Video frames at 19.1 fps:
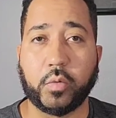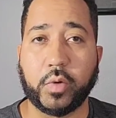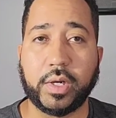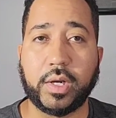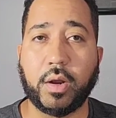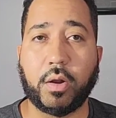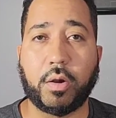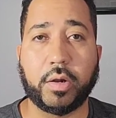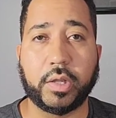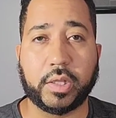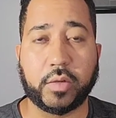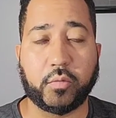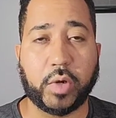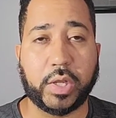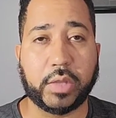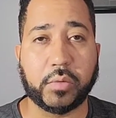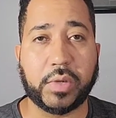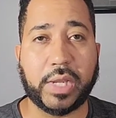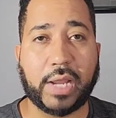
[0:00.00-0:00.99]
regardless of
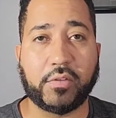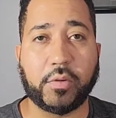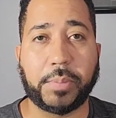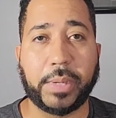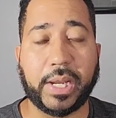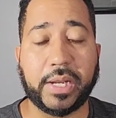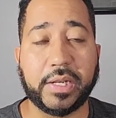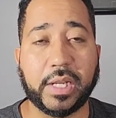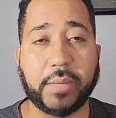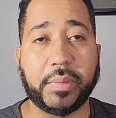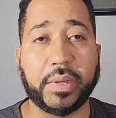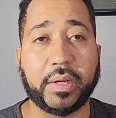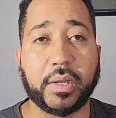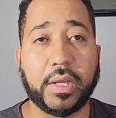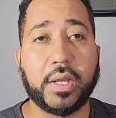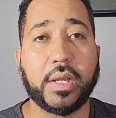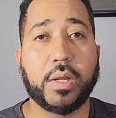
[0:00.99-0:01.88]
whether we have a pandemic.